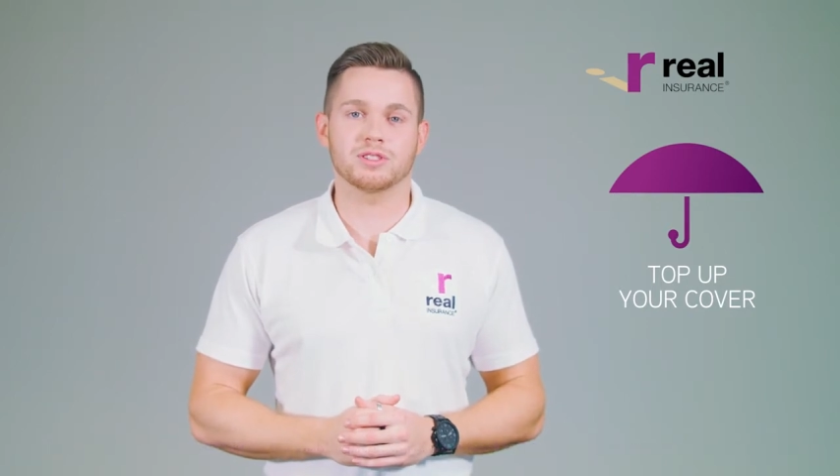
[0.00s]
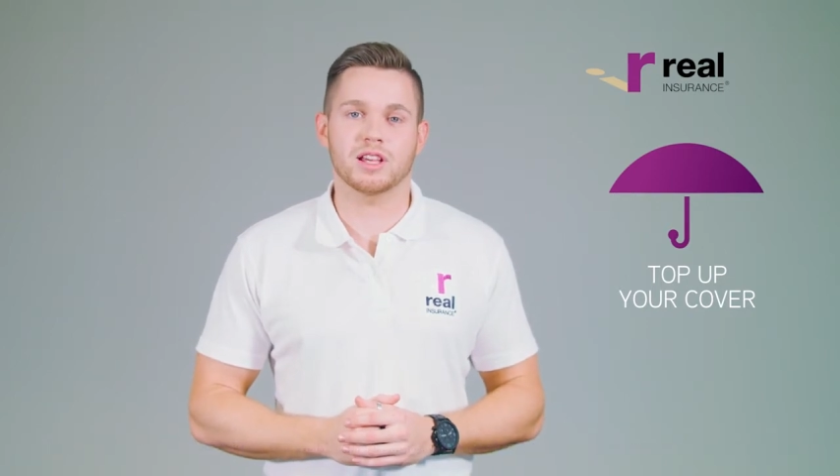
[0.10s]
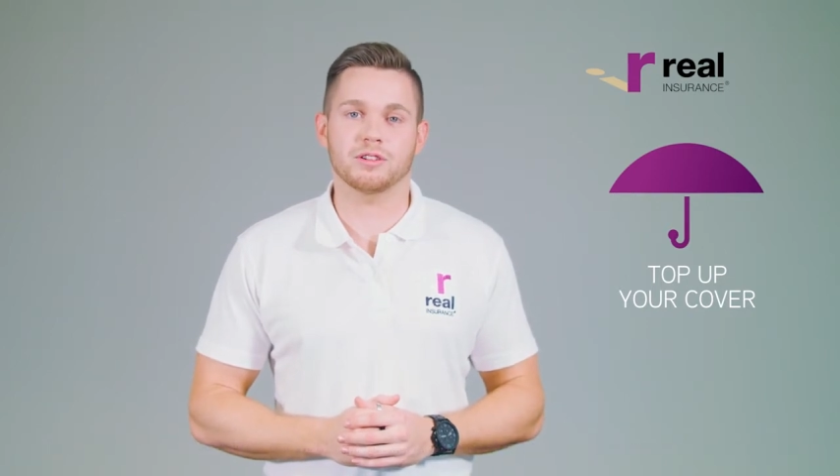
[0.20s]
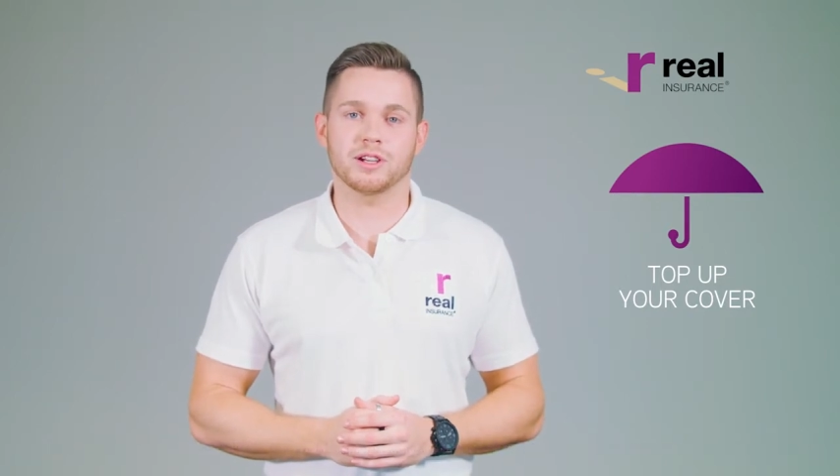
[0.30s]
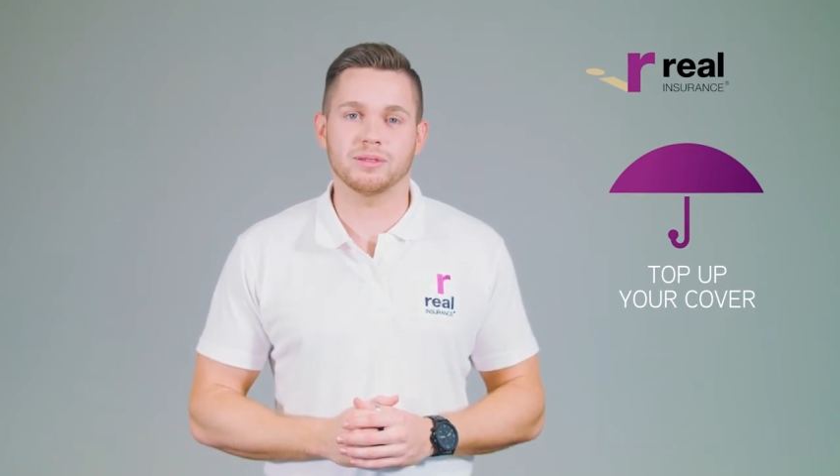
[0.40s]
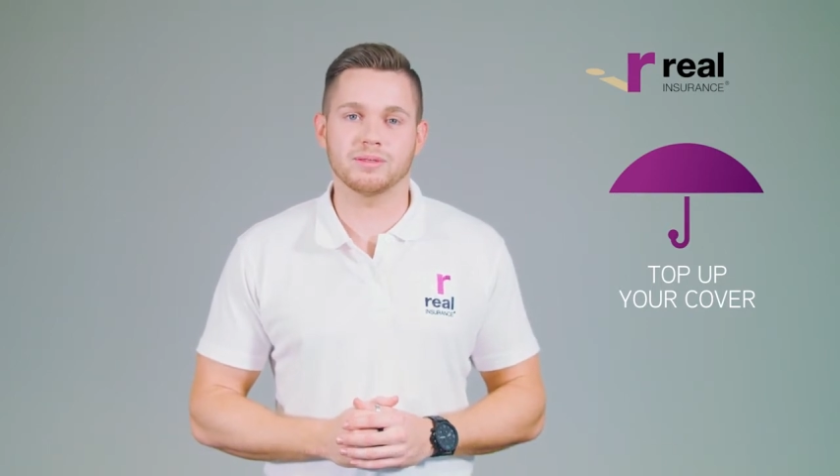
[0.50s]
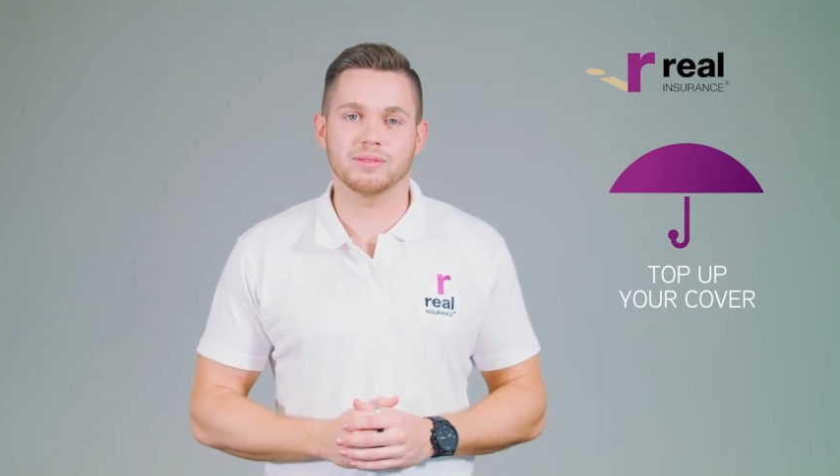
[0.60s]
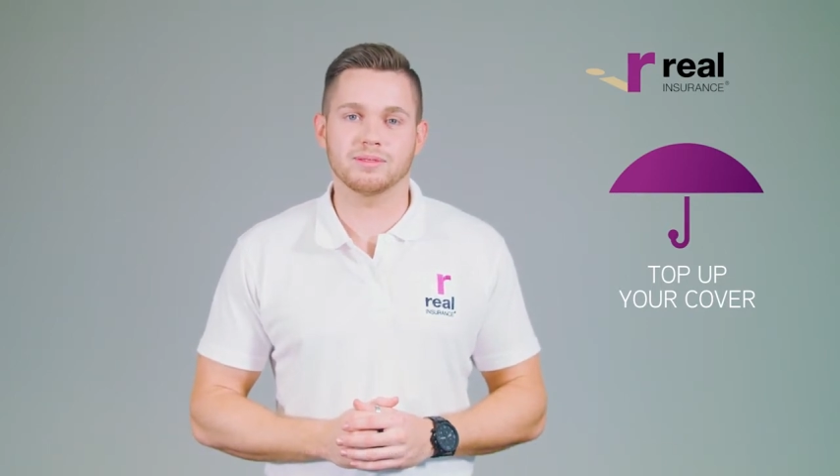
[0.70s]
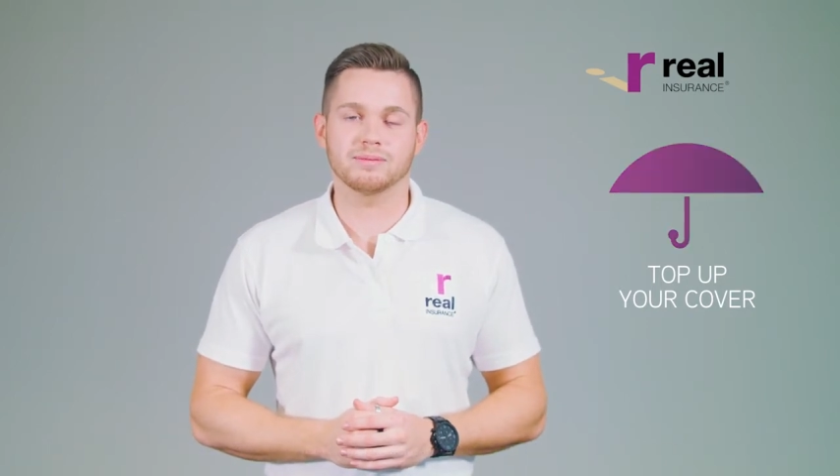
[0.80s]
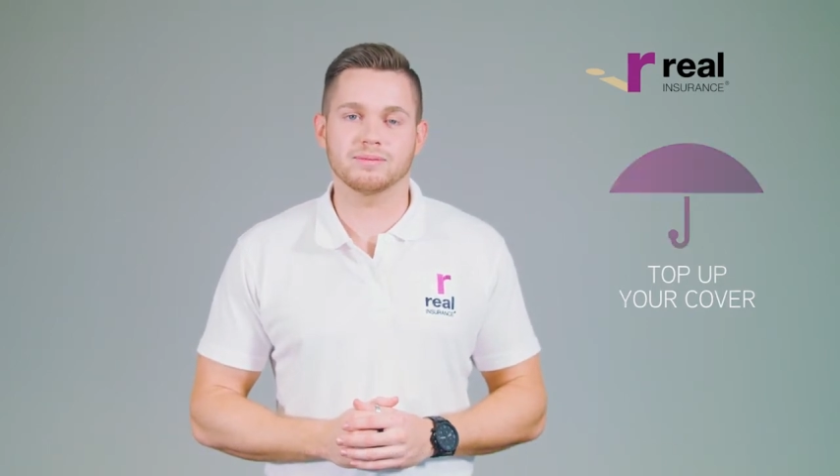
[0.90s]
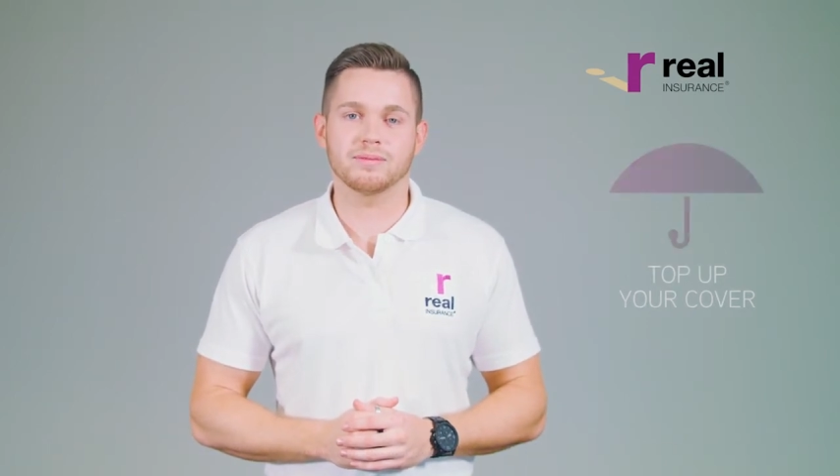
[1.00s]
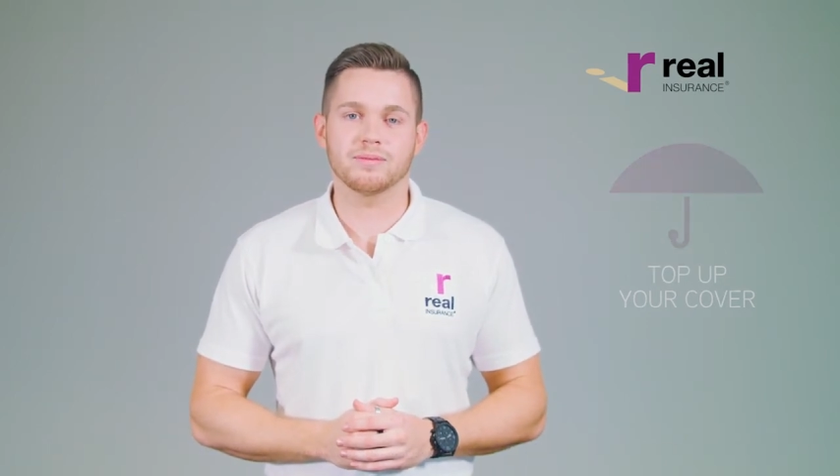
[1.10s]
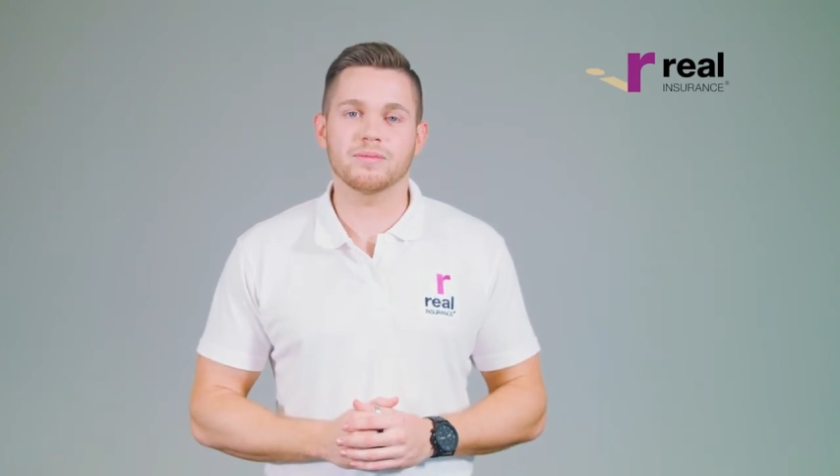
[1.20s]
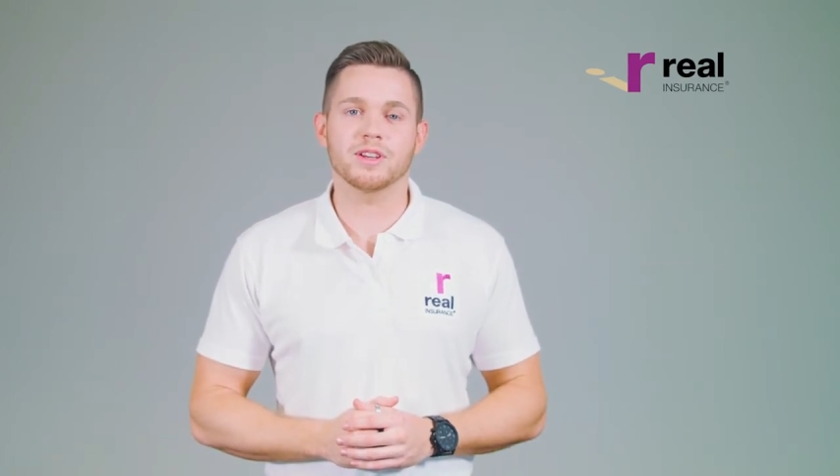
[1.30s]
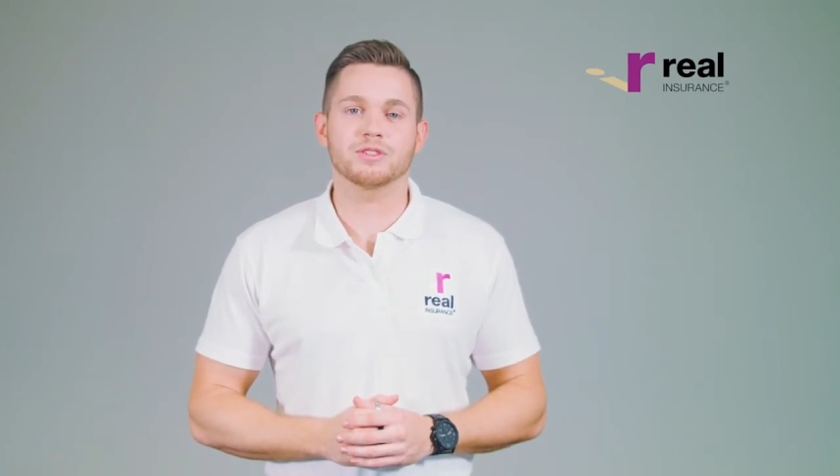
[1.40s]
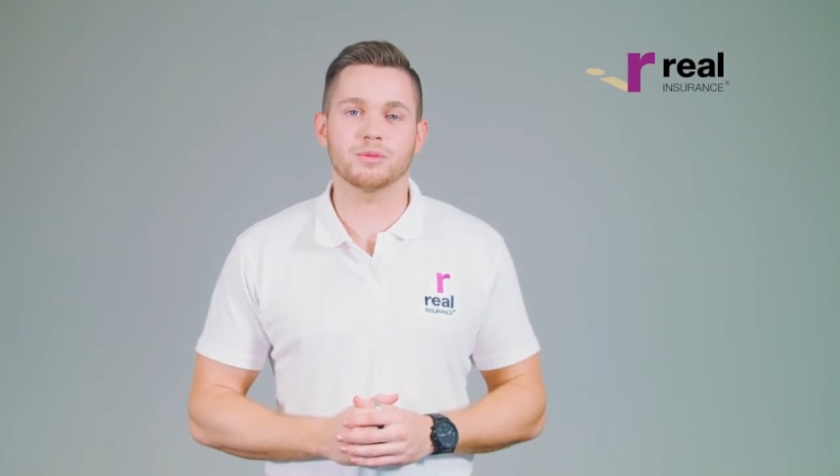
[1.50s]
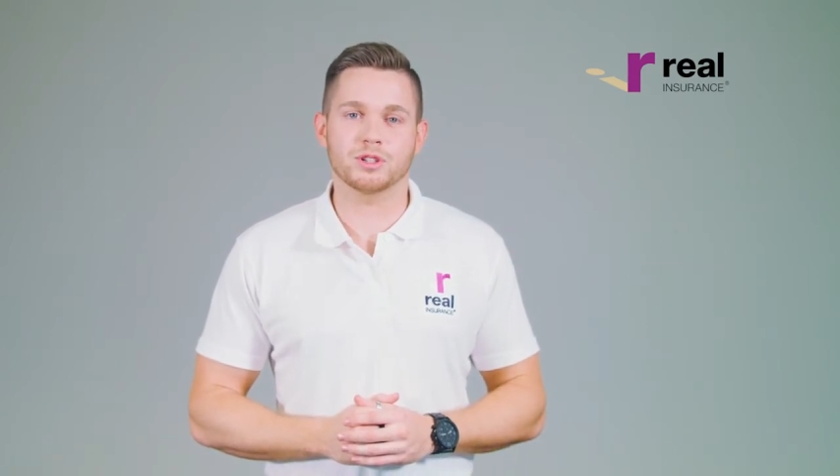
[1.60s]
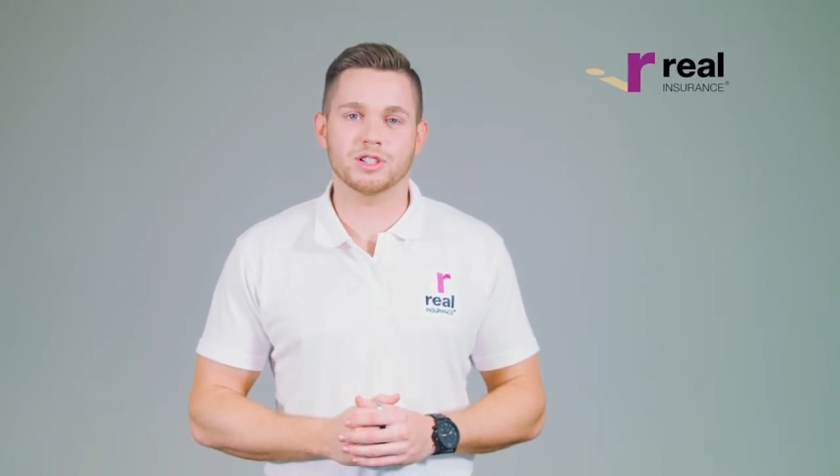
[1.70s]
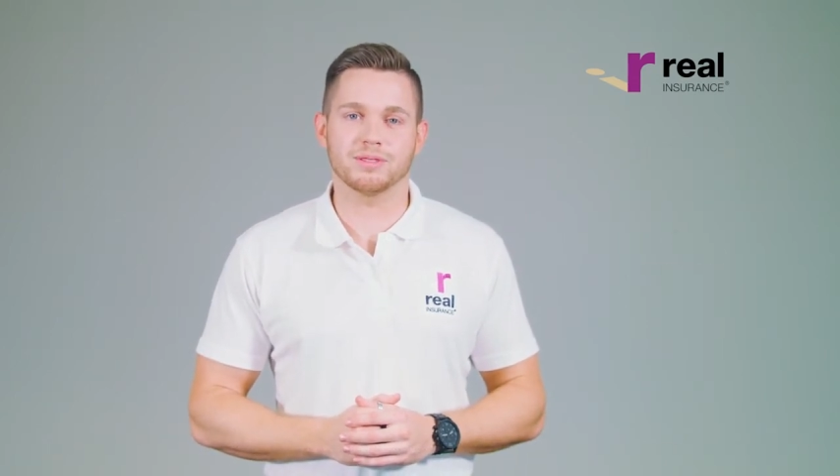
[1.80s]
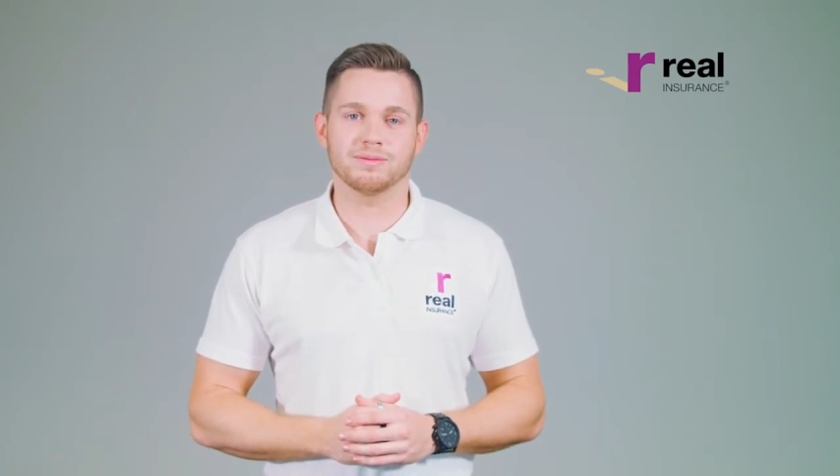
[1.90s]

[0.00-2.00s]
salary. Thanks for watching.